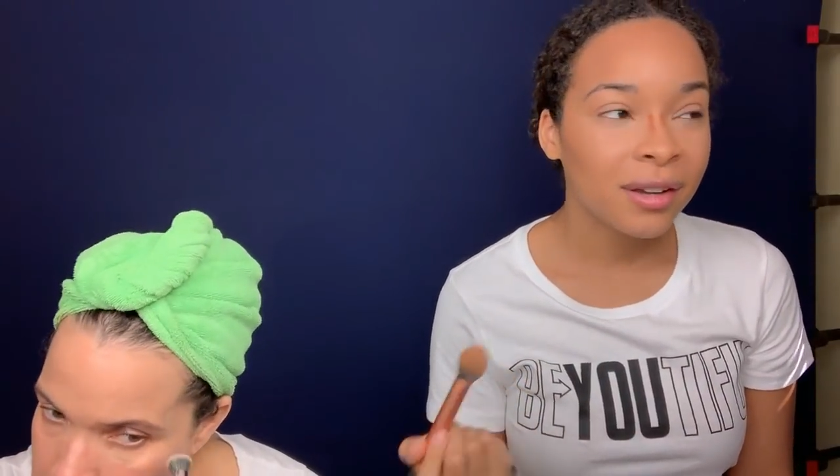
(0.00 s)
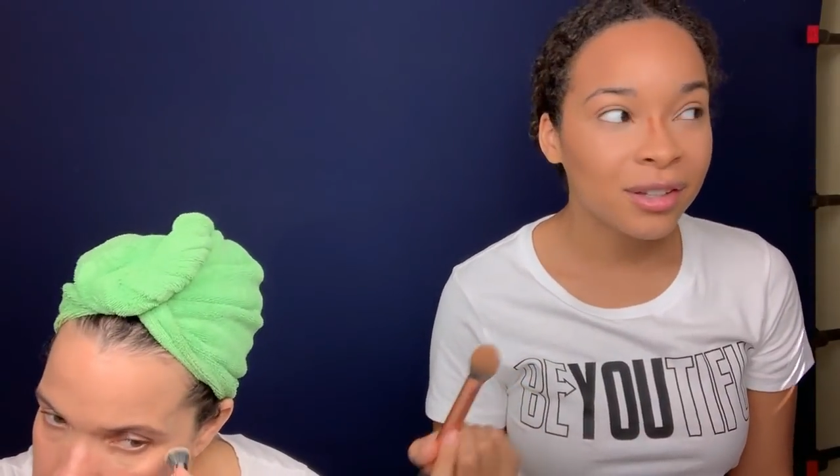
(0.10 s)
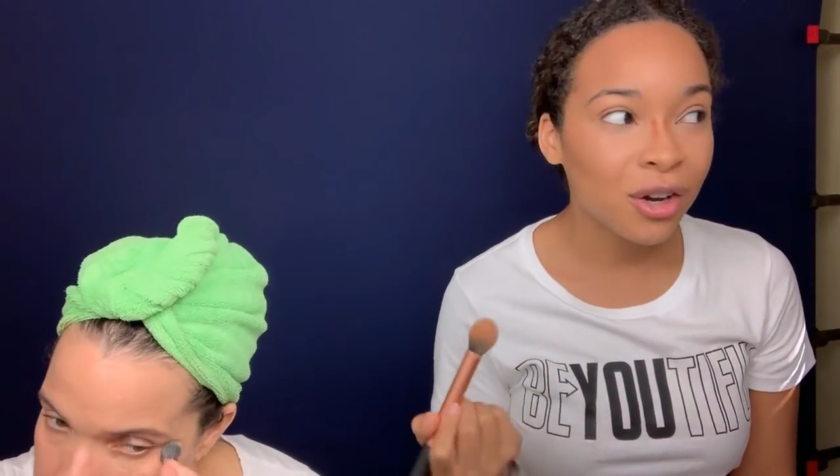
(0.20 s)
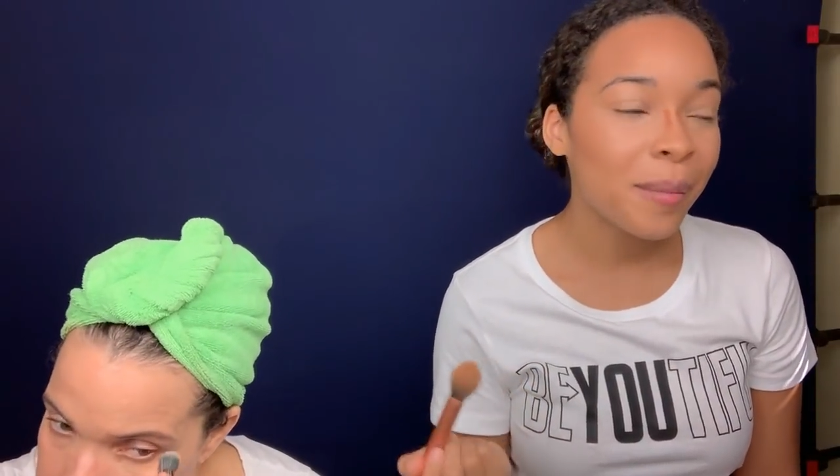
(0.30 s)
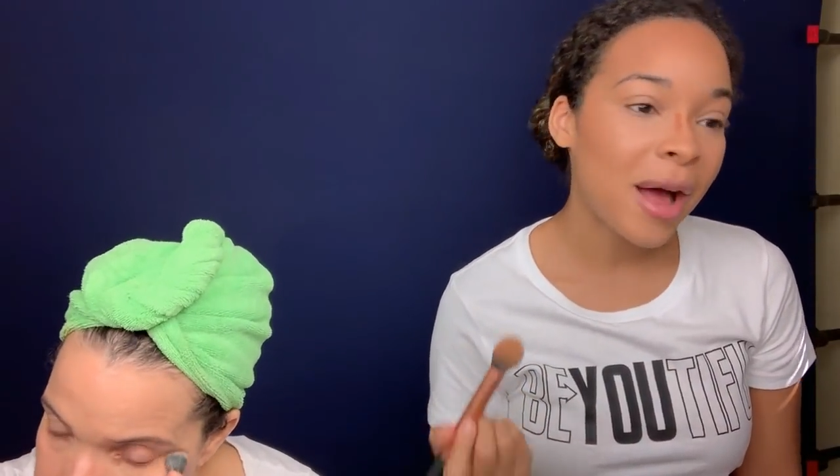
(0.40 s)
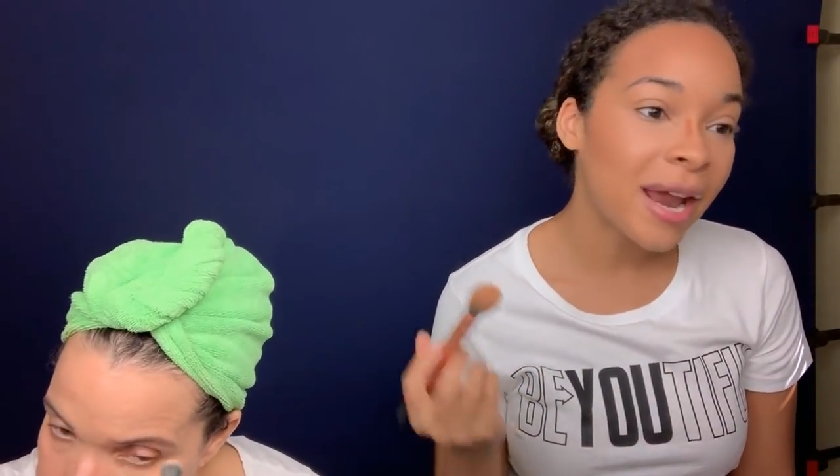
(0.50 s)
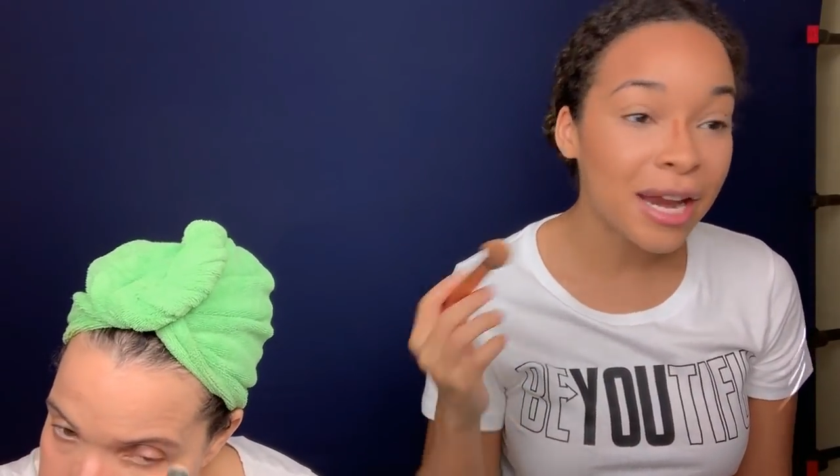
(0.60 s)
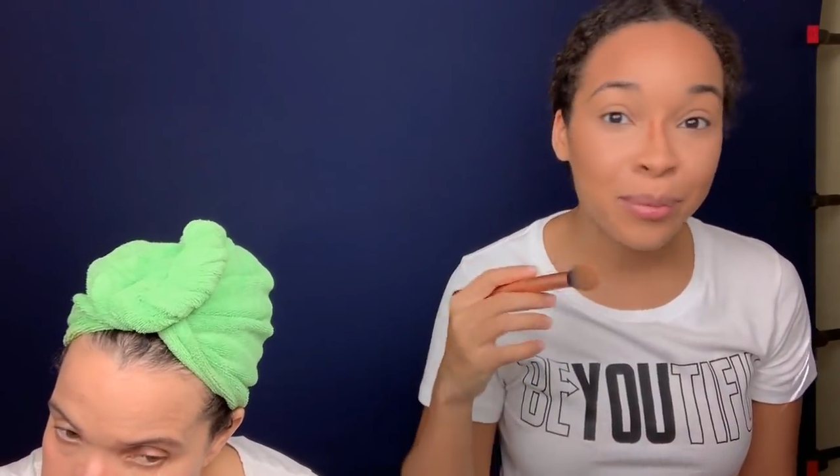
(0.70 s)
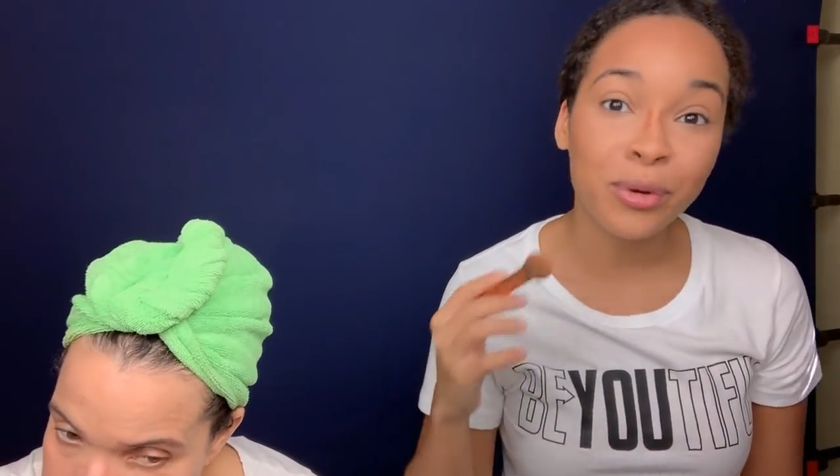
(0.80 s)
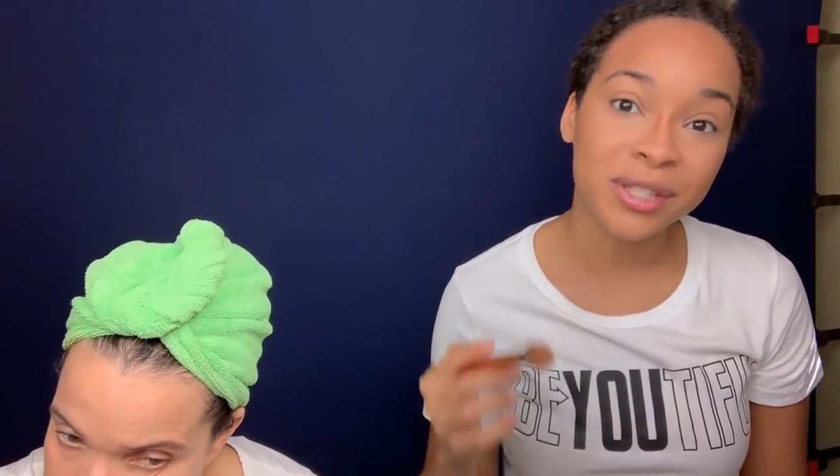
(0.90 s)
you're about
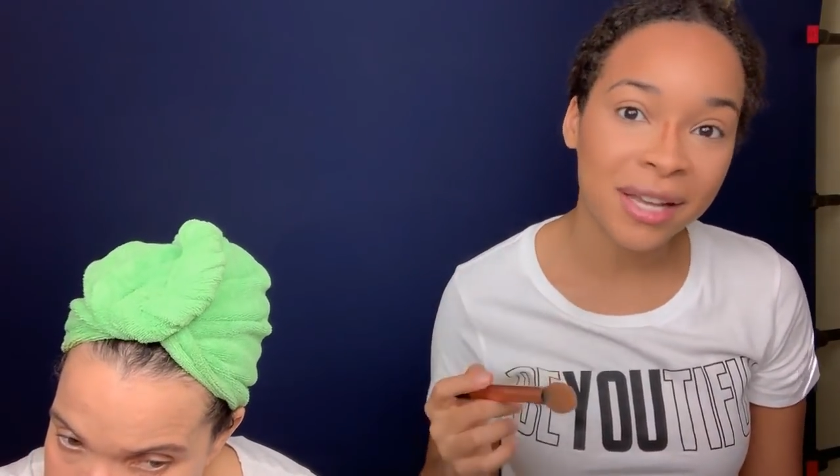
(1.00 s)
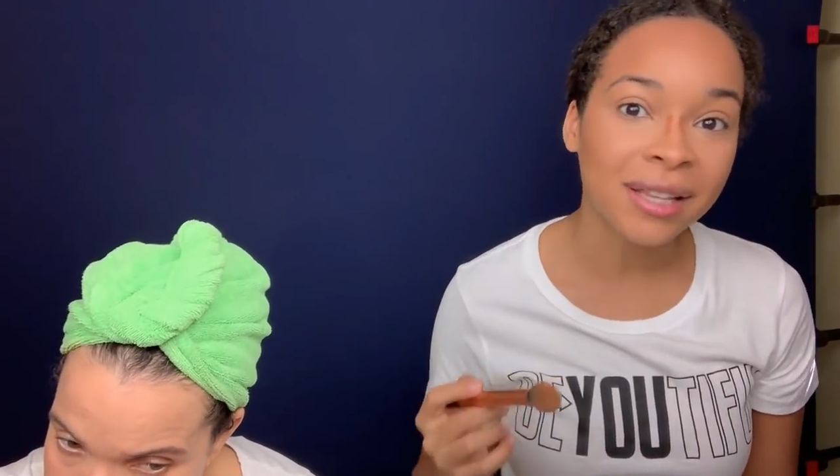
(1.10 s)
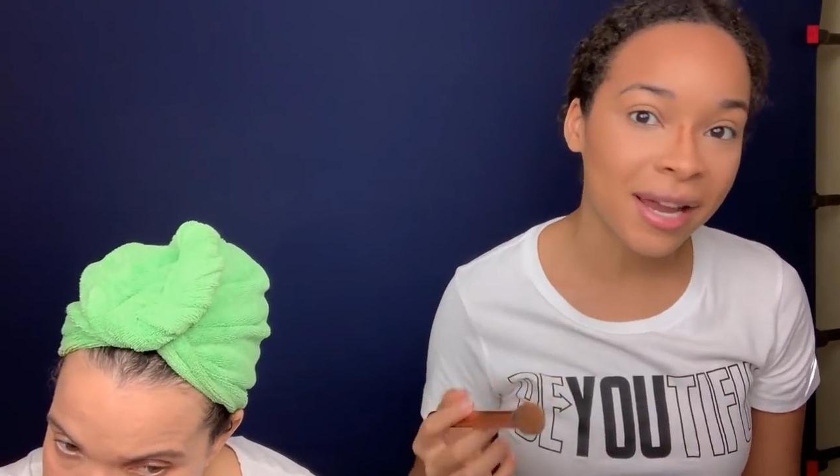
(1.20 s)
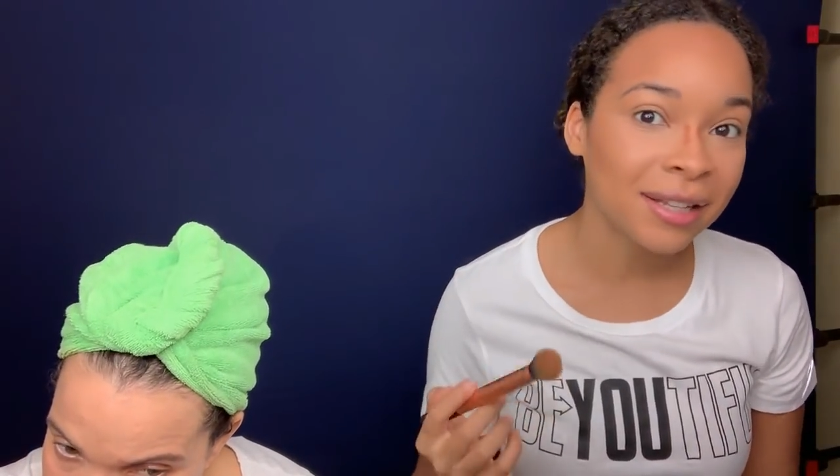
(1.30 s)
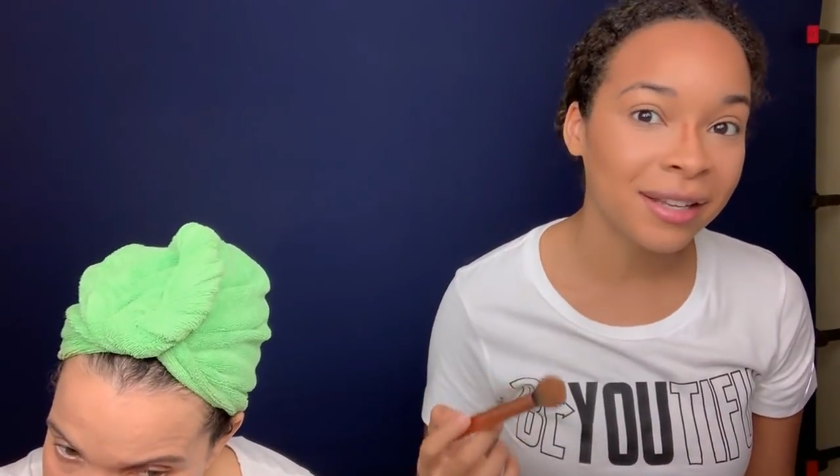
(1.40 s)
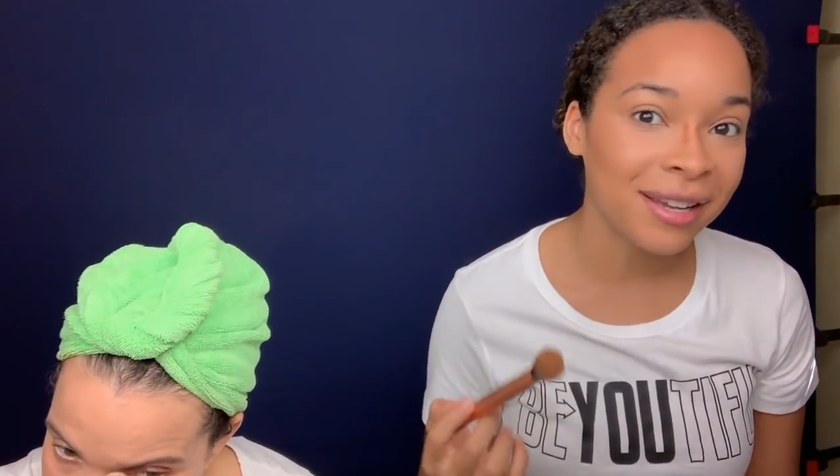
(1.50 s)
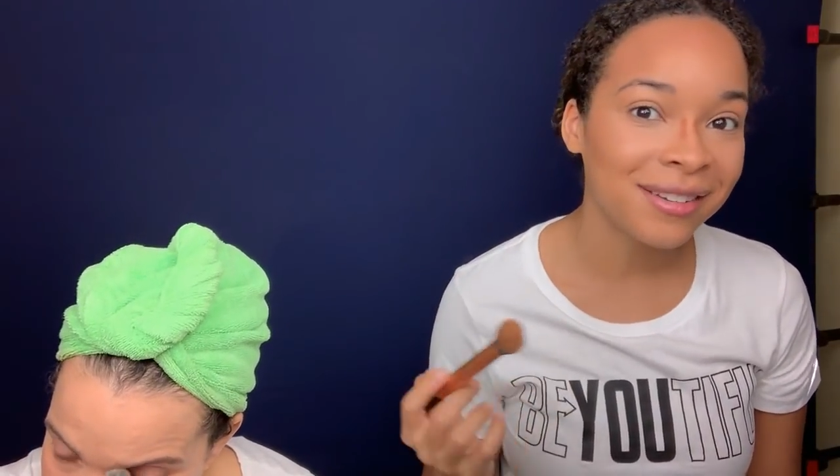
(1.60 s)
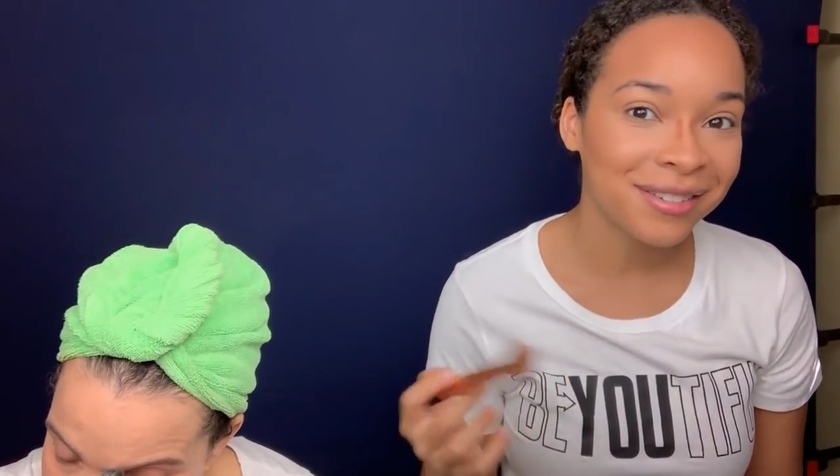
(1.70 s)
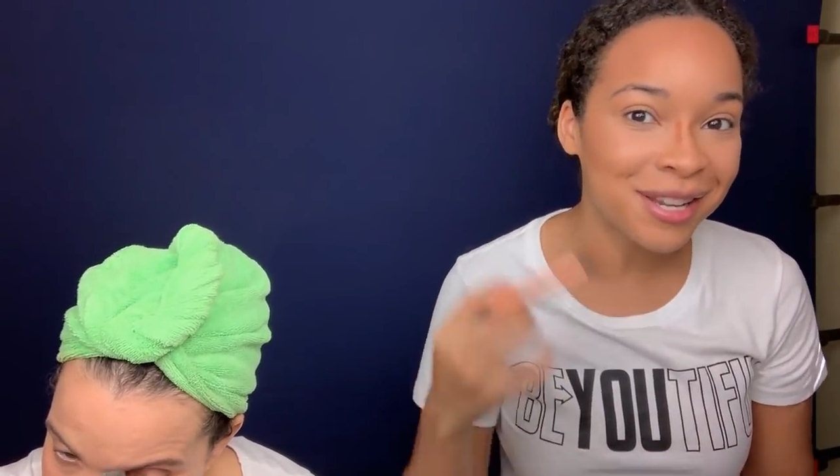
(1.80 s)
80% likely